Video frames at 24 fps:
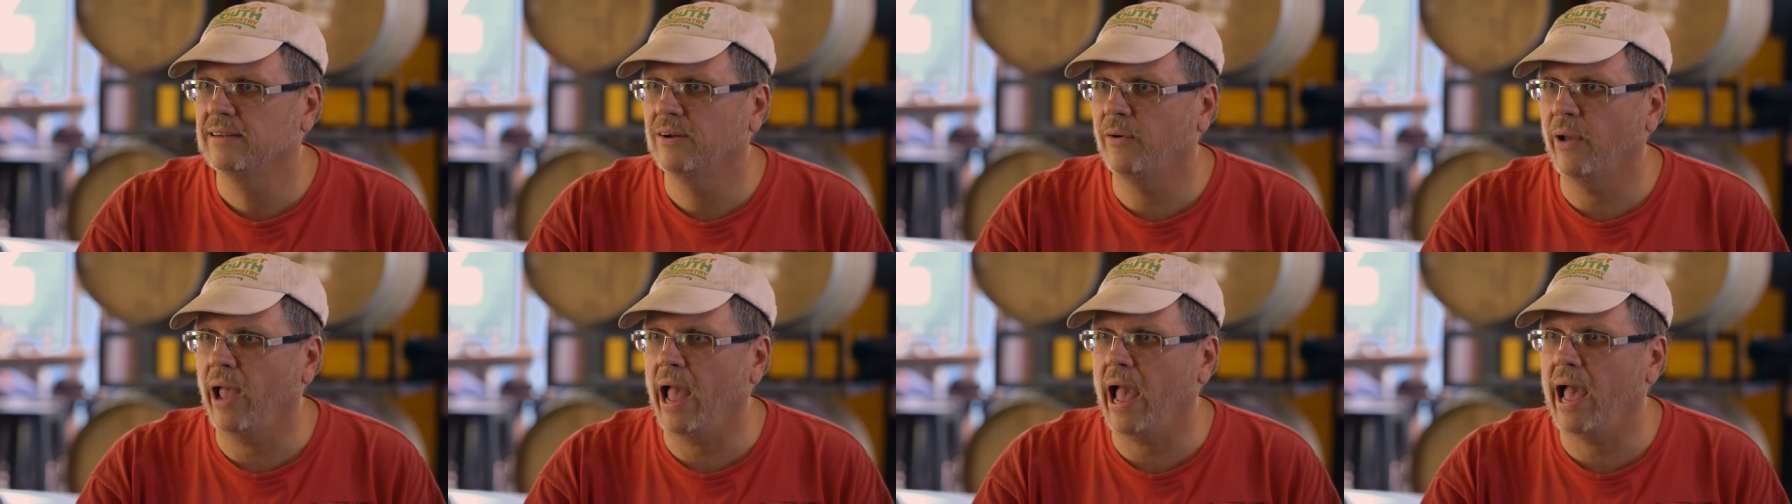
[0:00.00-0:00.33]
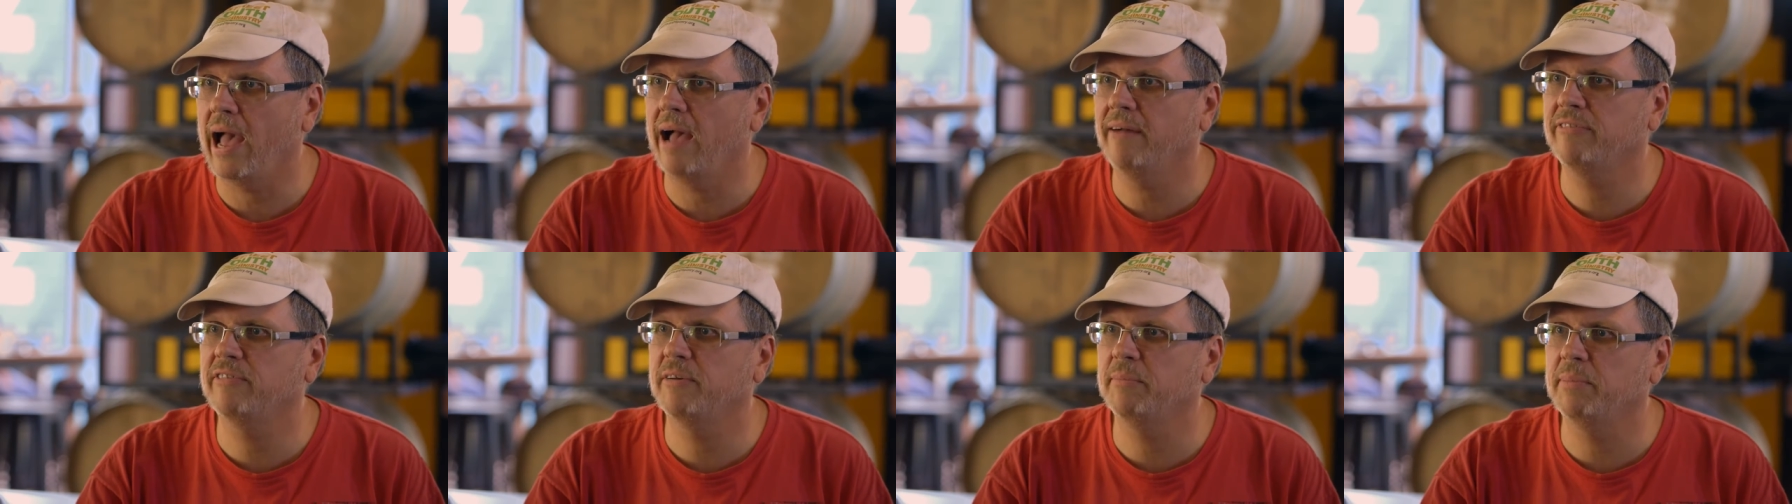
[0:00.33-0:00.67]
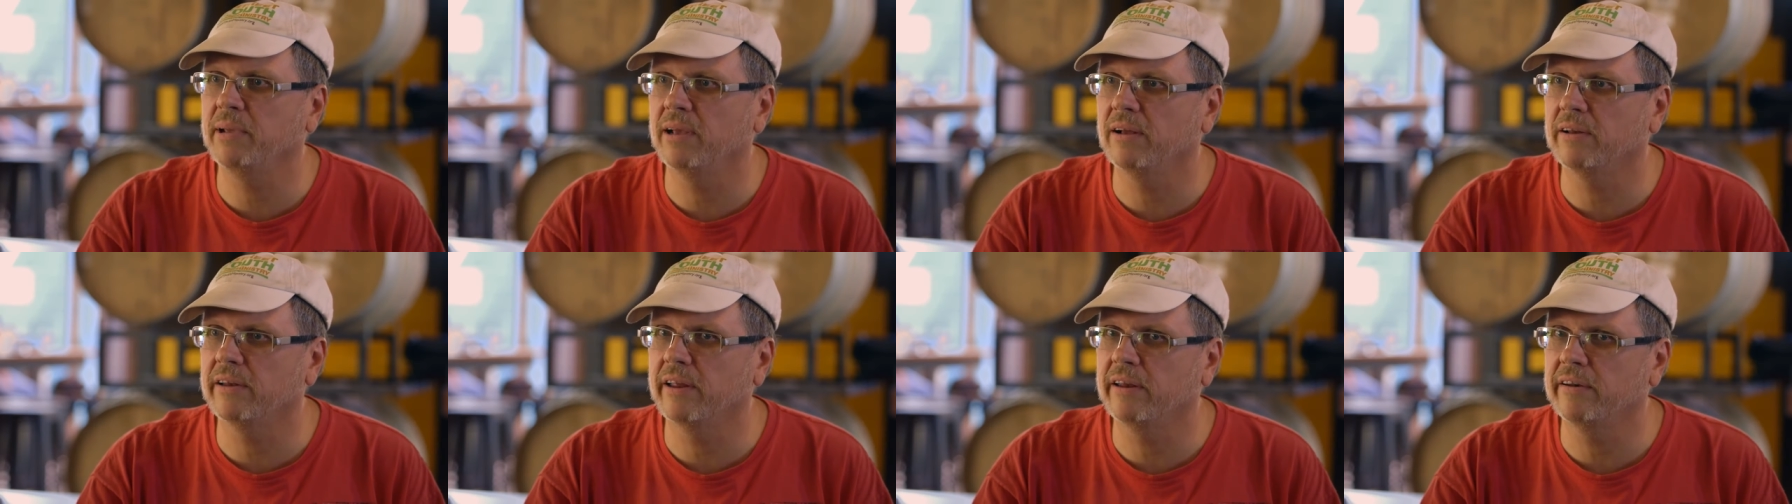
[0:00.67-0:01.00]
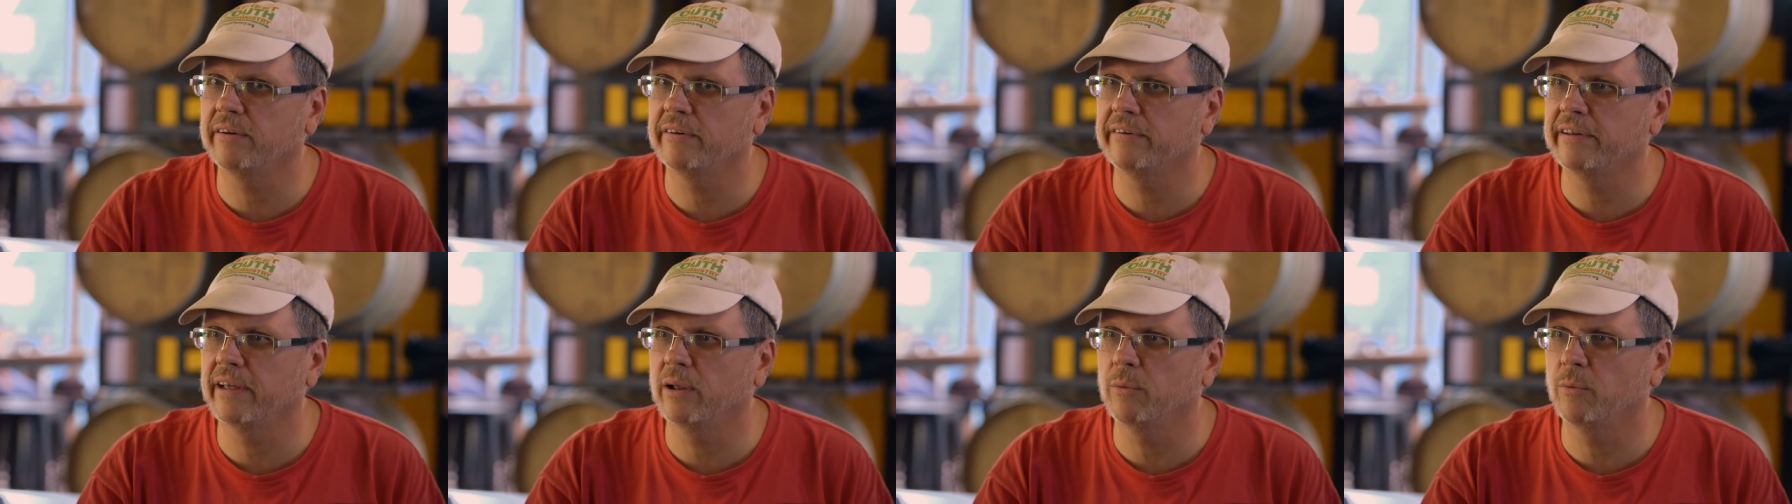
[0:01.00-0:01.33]
We have to be able to
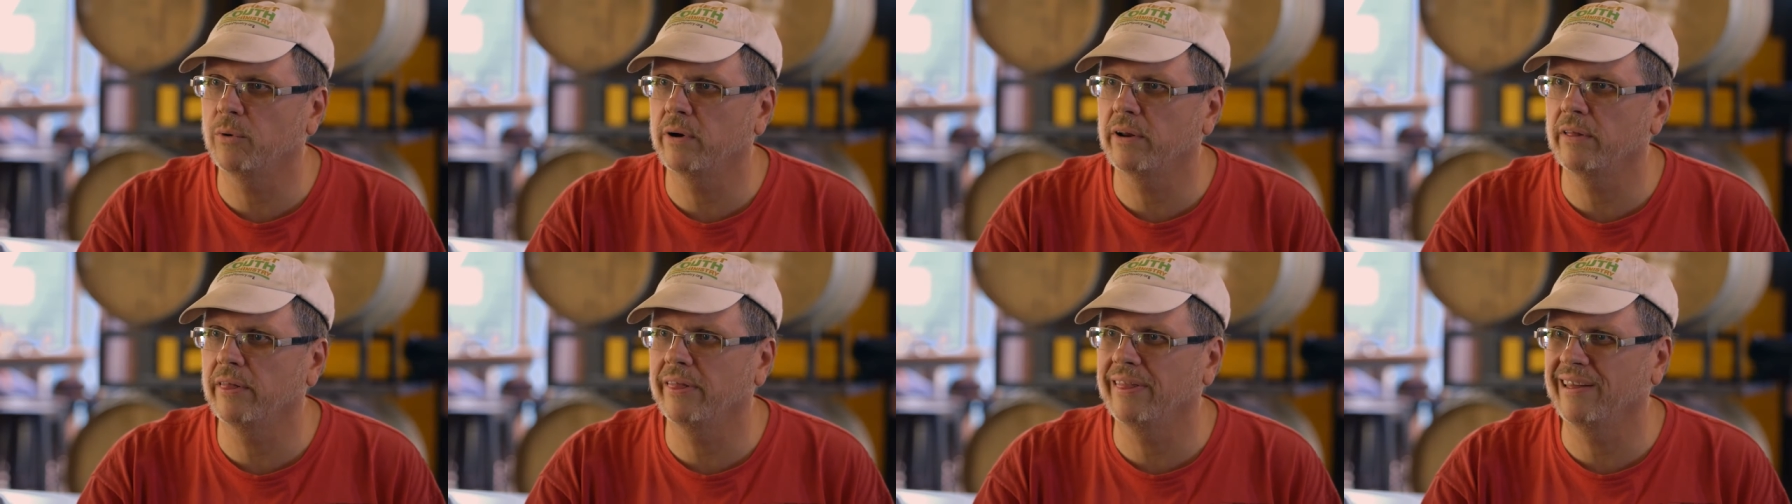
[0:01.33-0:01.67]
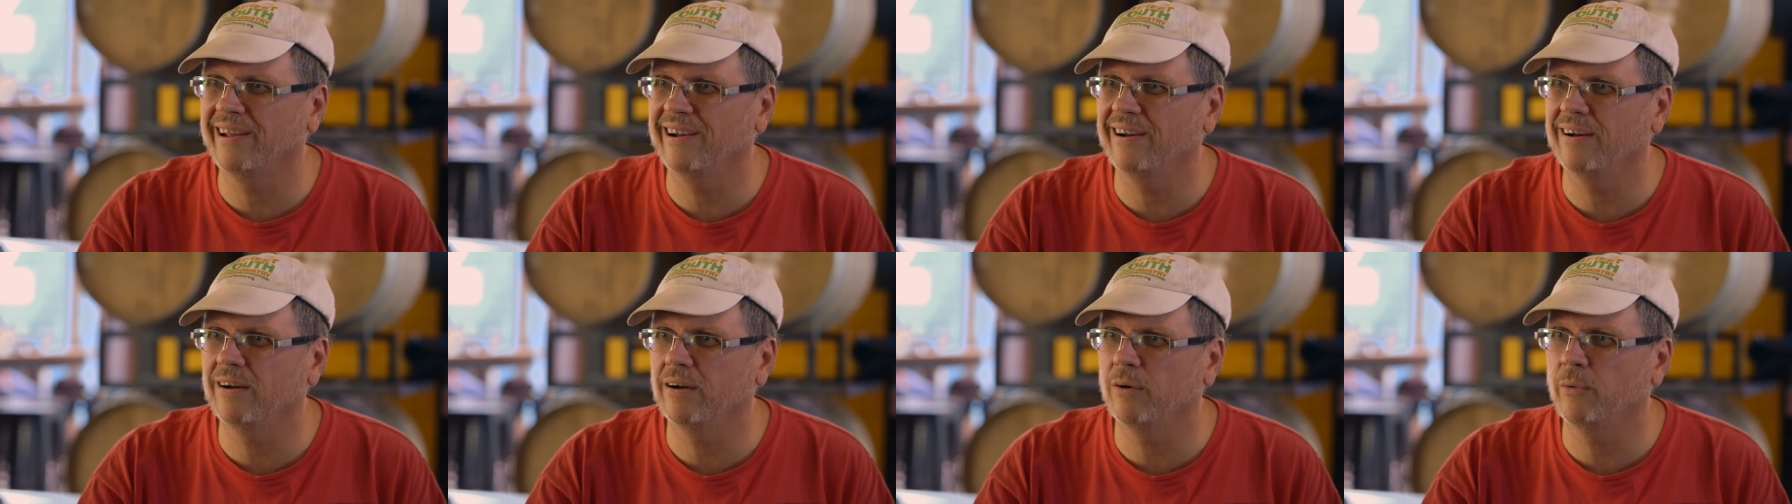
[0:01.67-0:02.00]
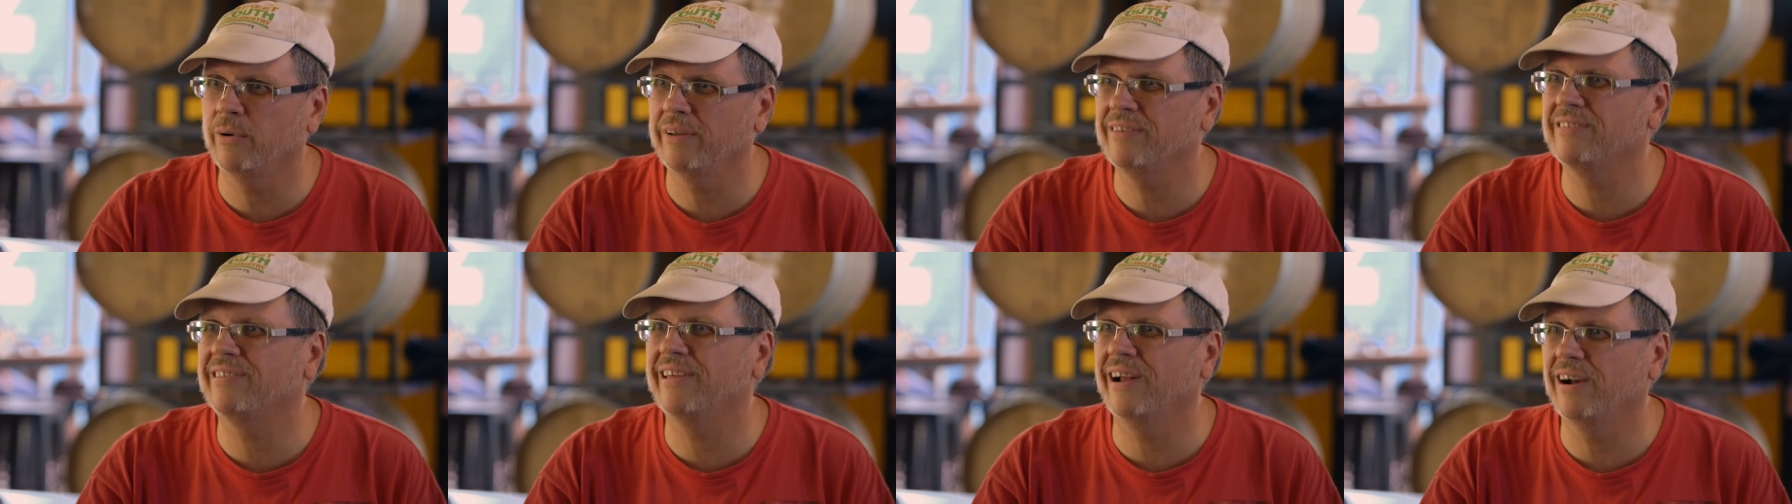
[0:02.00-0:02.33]
understand what are their what is